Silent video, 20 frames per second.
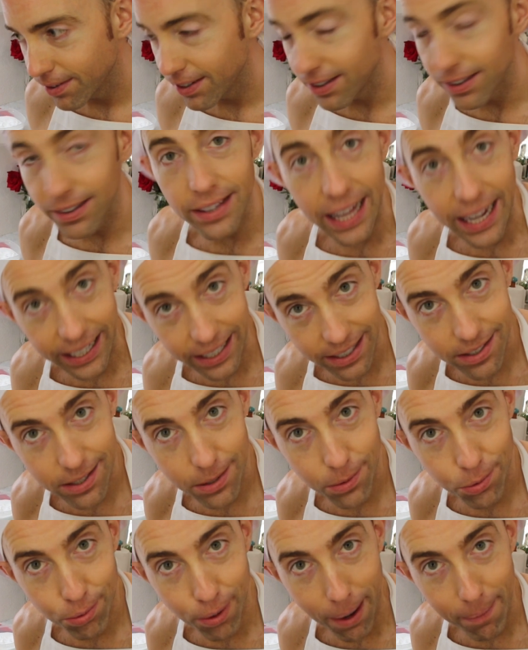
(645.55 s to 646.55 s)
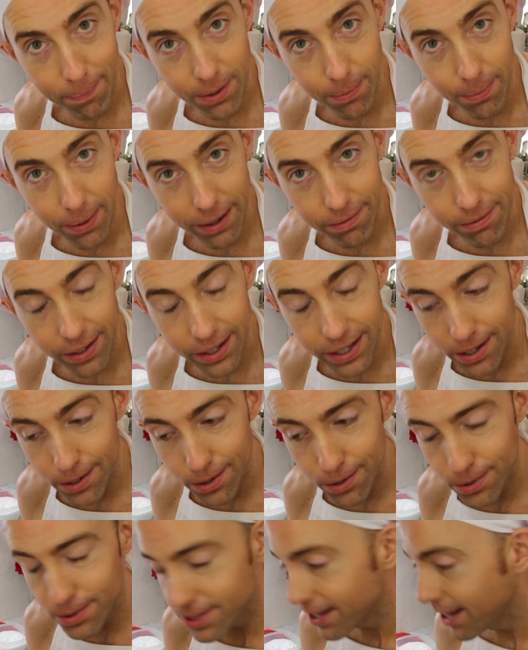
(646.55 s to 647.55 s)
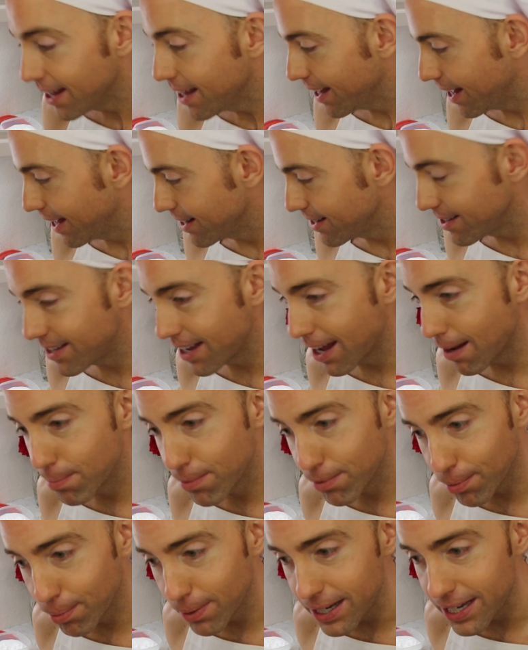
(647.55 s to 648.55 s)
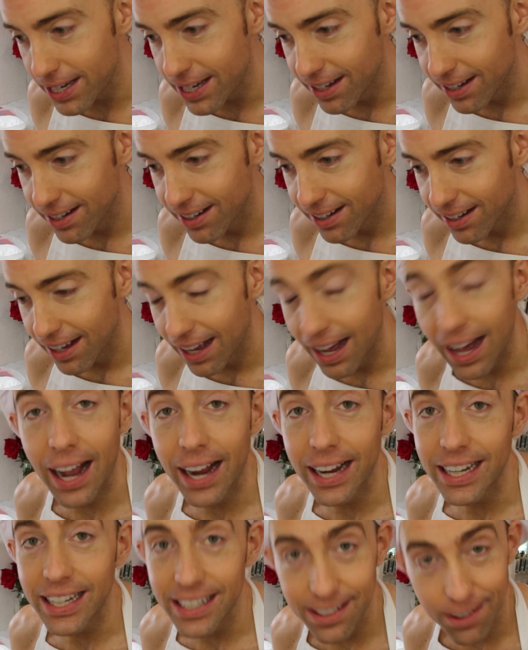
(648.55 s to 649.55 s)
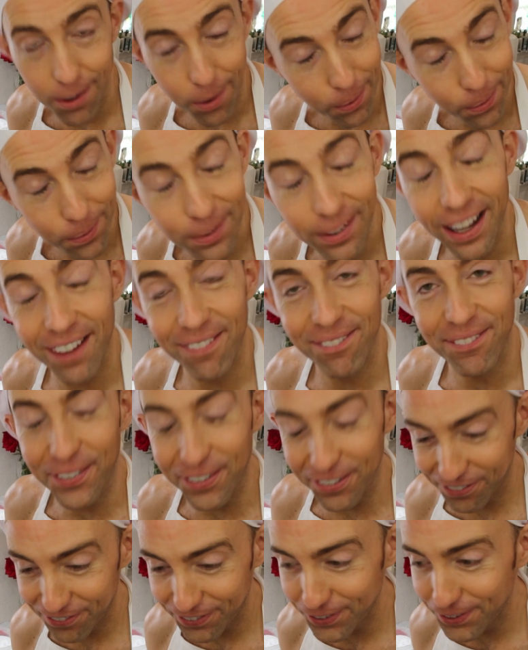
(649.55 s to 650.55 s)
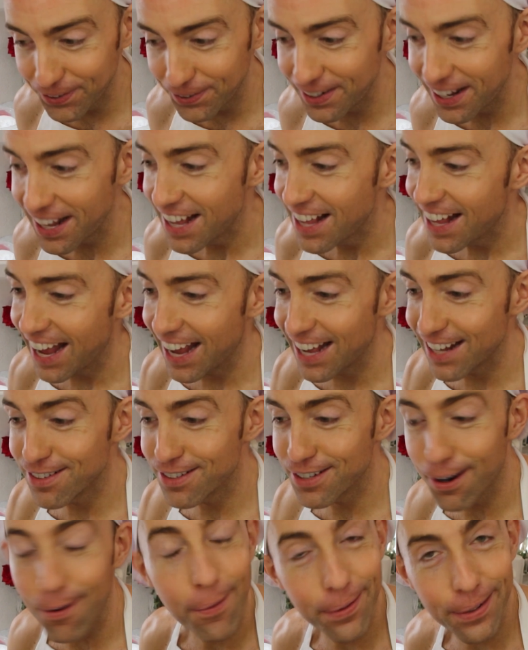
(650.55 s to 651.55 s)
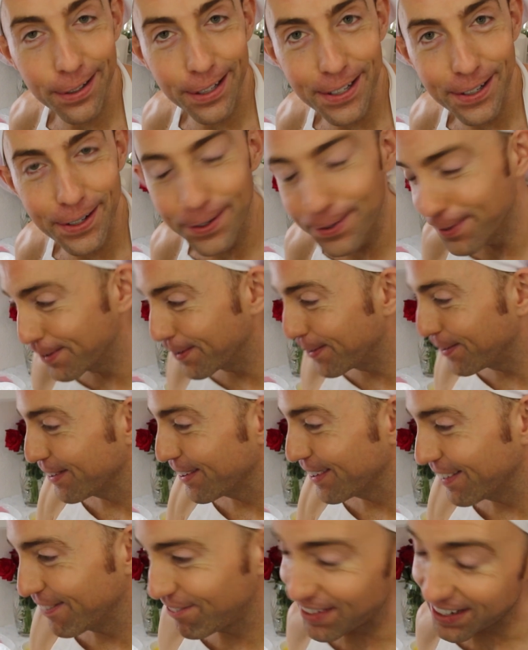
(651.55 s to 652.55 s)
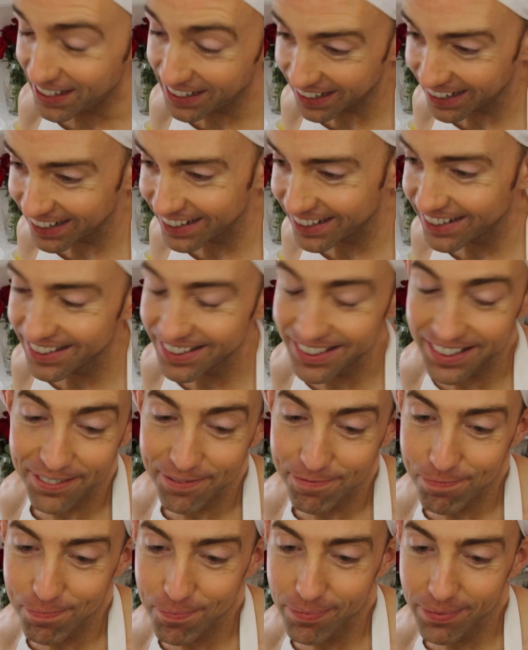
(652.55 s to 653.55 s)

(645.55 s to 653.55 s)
you like and subscribe to my videos. And step three, I eat a whole lot more food and totally cool because